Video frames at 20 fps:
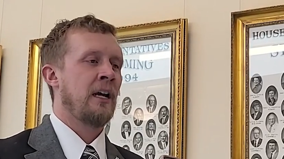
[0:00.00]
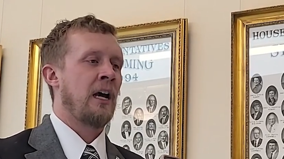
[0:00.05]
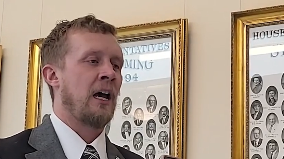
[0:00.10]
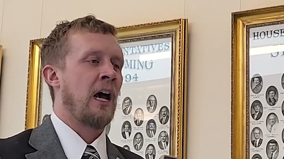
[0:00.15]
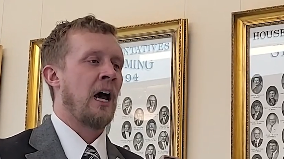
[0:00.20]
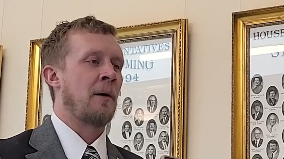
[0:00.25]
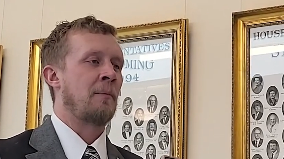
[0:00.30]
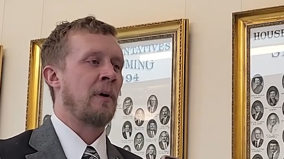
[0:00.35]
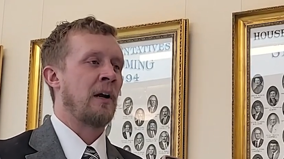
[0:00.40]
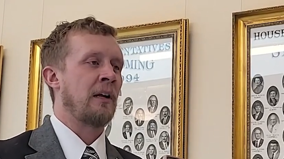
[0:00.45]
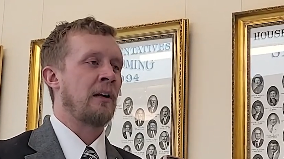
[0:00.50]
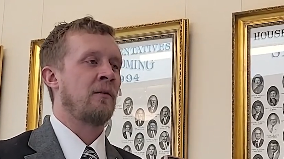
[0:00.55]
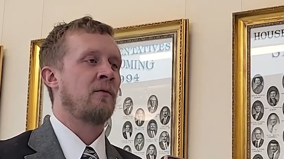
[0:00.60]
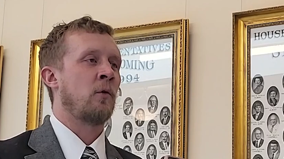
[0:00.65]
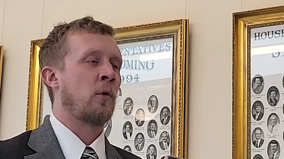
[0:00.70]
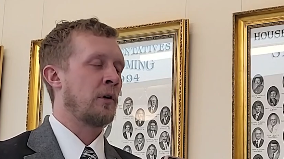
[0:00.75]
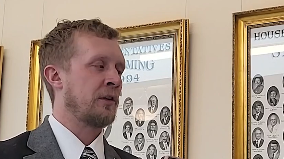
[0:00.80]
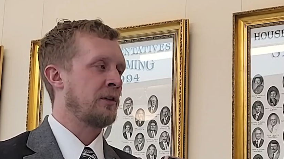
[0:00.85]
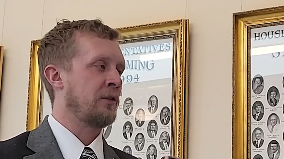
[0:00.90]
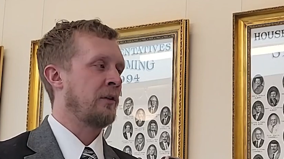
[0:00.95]
Uh, but
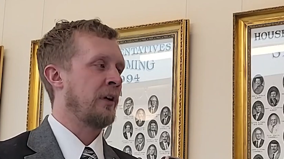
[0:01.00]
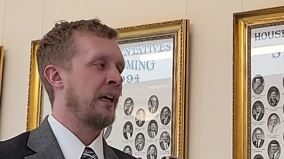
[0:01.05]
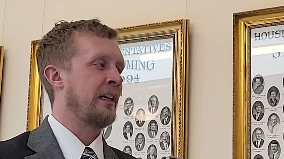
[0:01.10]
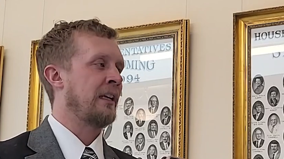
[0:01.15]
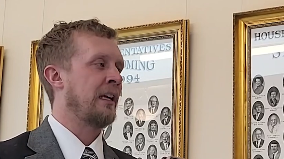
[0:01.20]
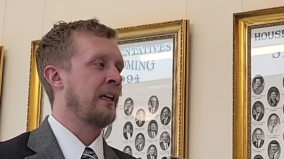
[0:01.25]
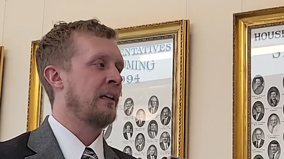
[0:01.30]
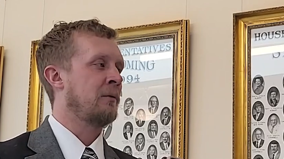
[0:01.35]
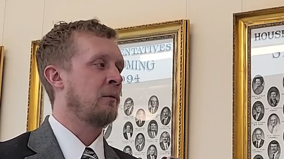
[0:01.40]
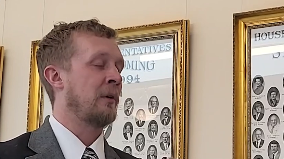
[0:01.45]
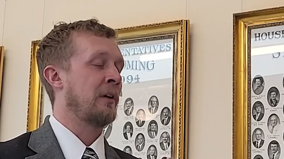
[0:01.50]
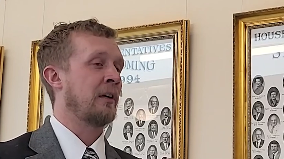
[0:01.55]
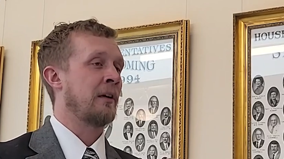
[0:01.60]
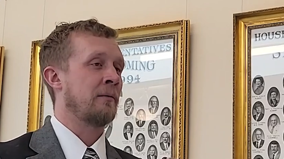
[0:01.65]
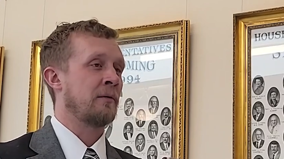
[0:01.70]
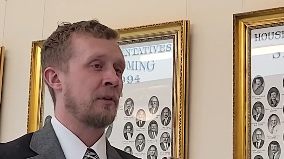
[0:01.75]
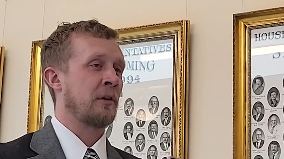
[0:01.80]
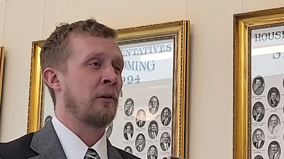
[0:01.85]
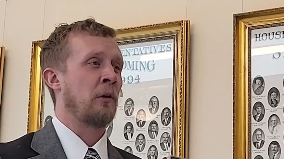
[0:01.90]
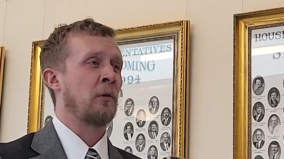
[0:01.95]
unfortunately, I think when it
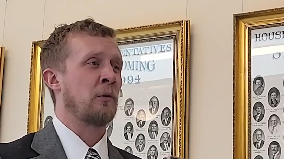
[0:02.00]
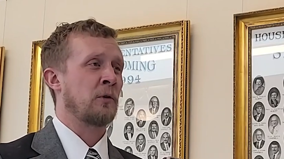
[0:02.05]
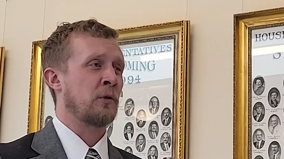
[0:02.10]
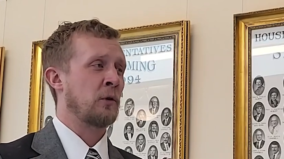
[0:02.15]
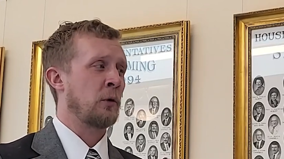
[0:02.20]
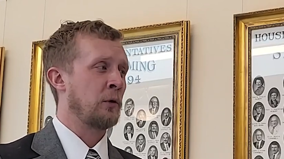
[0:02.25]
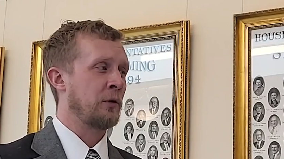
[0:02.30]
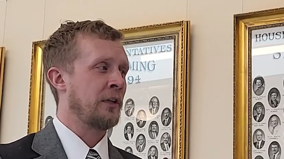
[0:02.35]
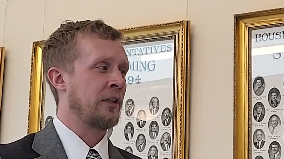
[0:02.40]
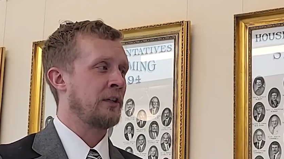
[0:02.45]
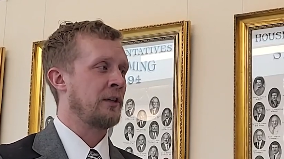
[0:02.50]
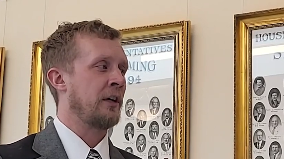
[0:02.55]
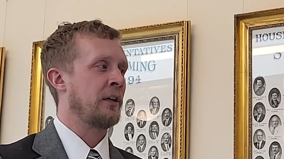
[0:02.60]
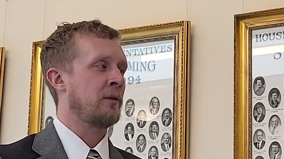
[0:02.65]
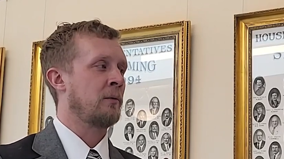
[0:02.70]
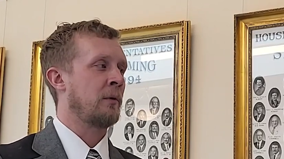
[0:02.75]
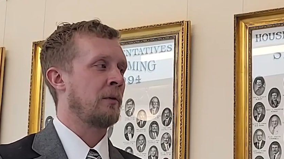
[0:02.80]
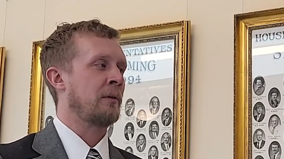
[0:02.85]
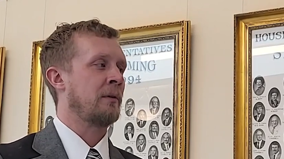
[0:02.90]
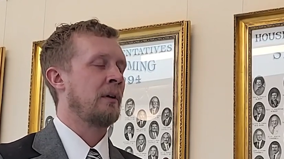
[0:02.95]
comes to local school
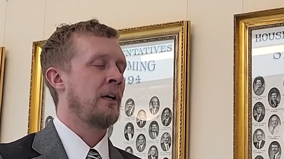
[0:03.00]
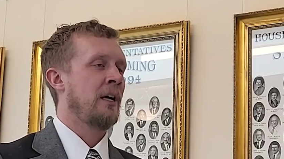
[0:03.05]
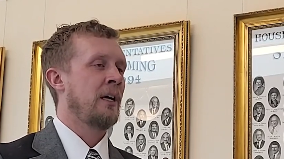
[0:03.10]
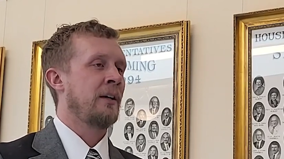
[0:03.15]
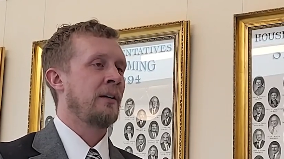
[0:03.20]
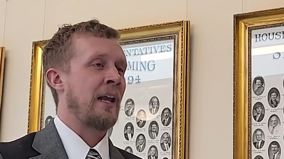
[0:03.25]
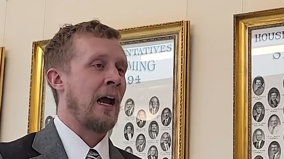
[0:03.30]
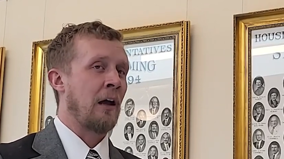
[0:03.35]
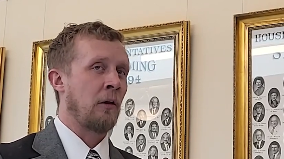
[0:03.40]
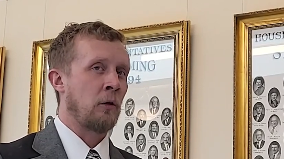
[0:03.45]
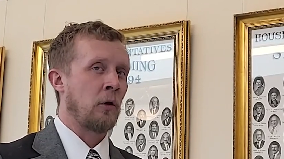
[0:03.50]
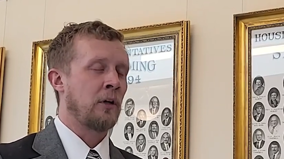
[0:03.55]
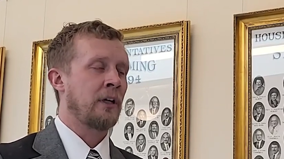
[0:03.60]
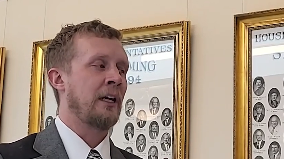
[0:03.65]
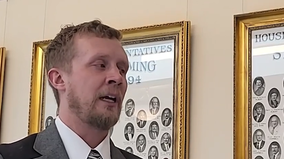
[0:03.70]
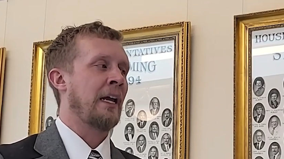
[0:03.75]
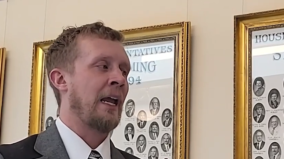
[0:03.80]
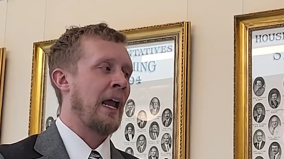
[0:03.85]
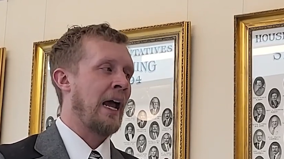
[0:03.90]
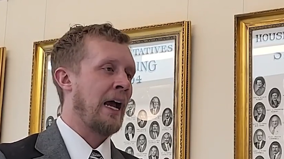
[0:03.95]
districts, we're now
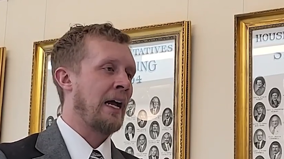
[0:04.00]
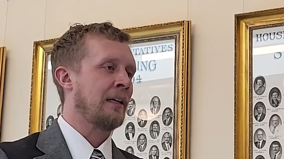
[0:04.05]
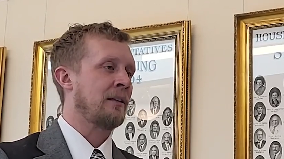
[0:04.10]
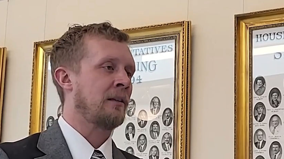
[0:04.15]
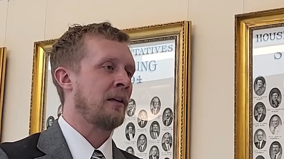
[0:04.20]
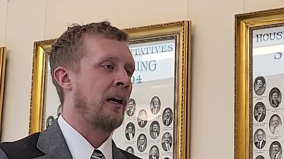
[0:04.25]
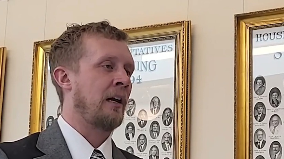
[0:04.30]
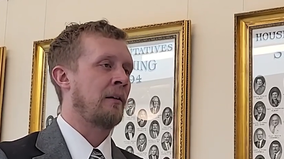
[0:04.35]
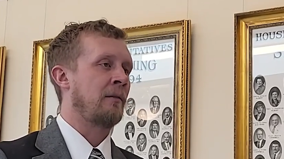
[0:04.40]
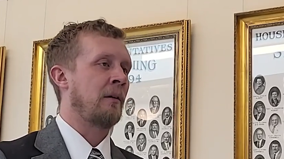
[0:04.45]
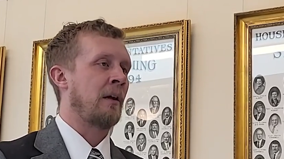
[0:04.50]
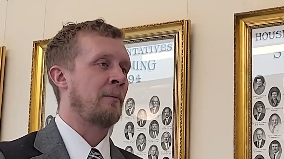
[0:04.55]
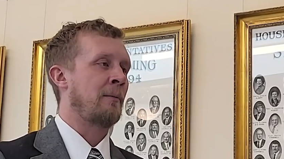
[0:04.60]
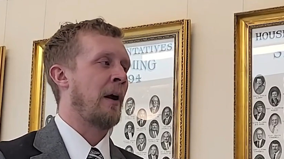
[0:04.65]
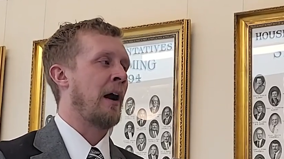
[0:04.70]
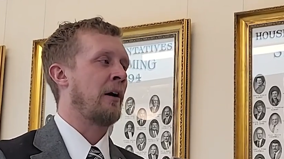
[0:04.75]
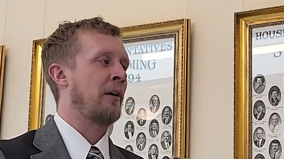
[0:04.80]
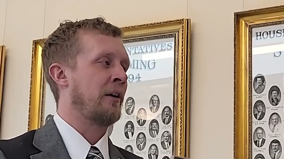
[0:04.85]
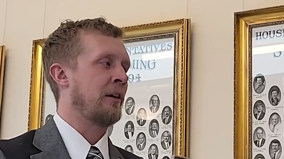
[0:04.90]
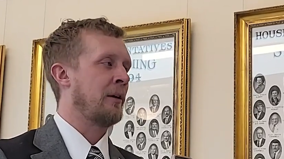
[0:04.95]
looking at uh,
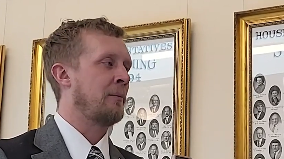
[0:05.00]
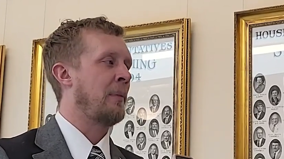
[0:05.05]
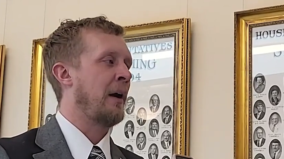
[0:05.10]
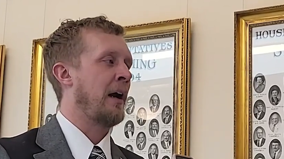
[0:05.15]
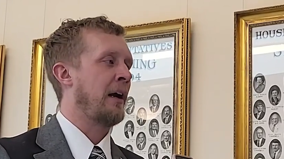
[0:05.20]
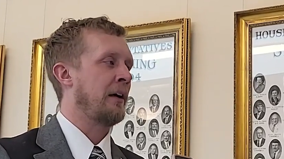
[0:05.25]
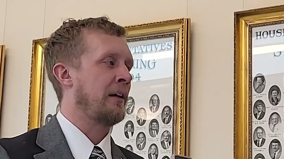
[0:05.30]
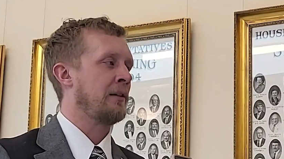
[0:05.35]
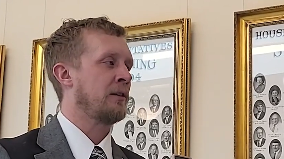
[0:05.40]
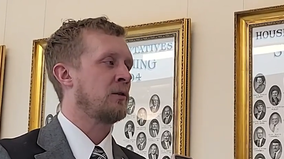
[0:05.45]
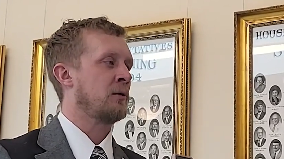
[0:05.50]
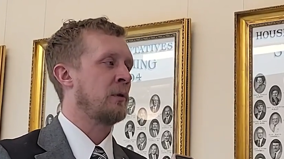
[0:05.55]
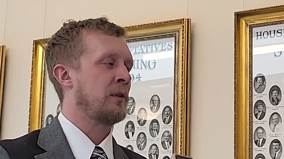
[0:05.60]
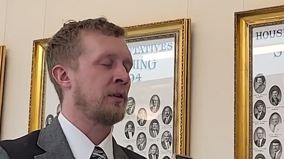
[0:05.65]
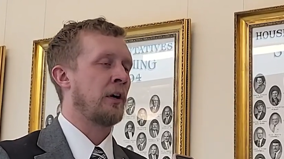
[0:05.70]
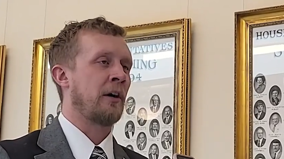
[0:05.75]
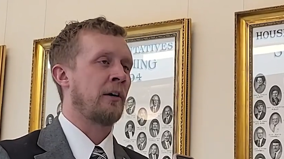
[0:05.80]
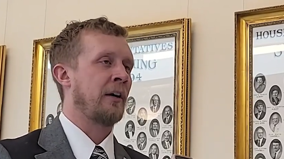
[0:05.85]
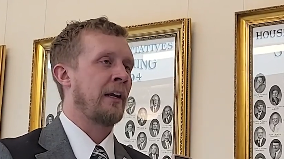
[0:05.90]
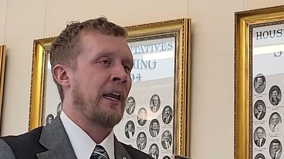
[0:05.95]
empowering the parents, which
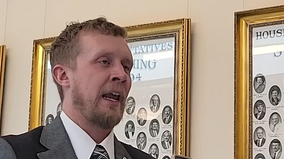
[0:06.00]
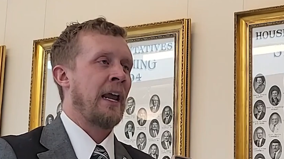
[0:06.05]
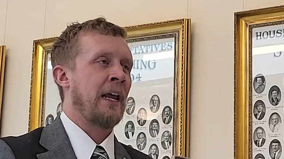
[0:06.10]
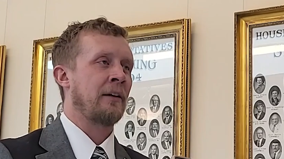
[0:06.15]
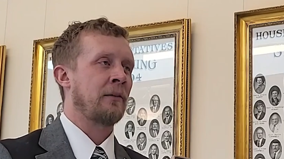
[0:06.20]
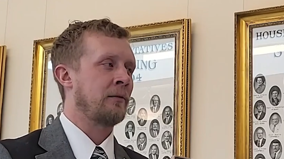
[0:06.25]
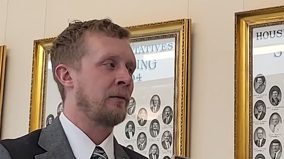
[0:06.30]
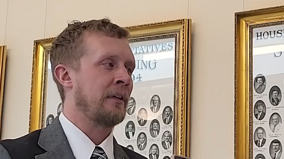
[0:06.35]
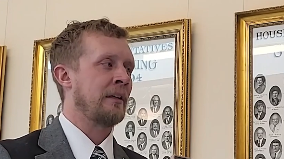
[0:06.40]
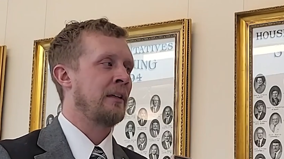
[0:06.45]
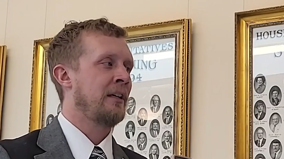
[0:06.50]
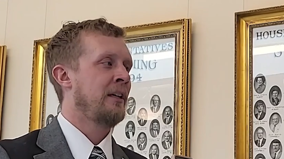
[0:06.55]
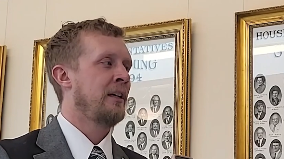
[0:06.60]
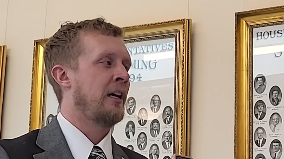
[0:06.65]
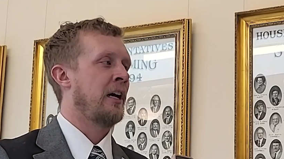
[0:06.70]
already handle a,